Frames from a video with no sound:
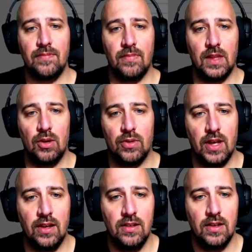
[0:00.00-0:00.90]

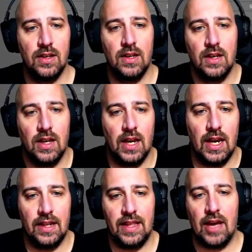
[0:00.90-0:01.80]
Okay.
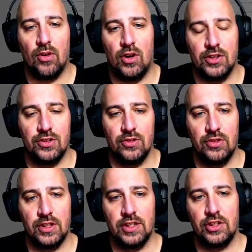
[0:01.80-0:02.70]
And that'll also, you
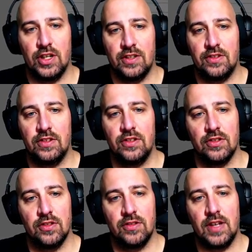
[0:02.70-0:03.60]
can adjust
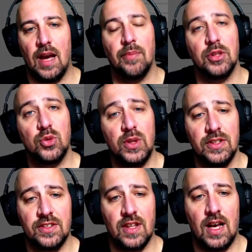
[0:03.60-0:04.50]
your time between the
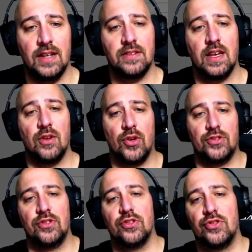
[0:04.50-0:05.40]
slides and also
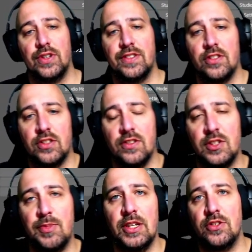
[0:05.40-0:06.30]
your transition
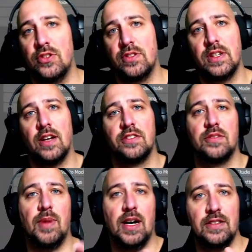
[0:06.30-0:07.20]
speed. So you can
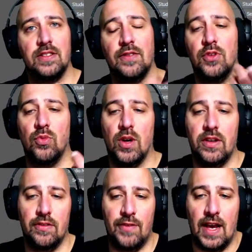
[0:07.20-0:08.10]
customize if you want it
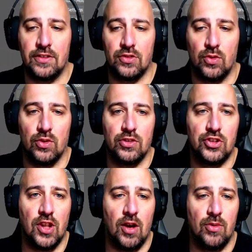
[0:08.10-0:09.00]
fast or
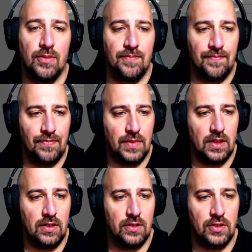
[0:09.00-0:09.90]
slow.
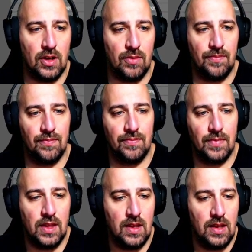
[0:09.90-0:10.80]
So
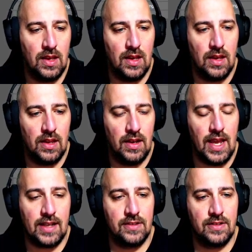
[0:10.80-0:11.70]

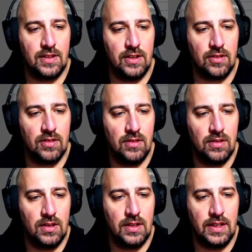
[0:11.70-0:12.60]
next here
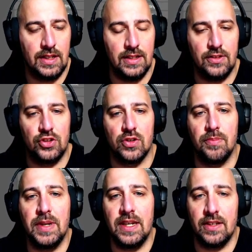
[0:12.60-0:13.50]
is your
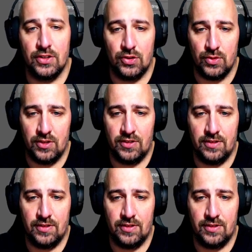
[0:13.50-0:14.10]
media source.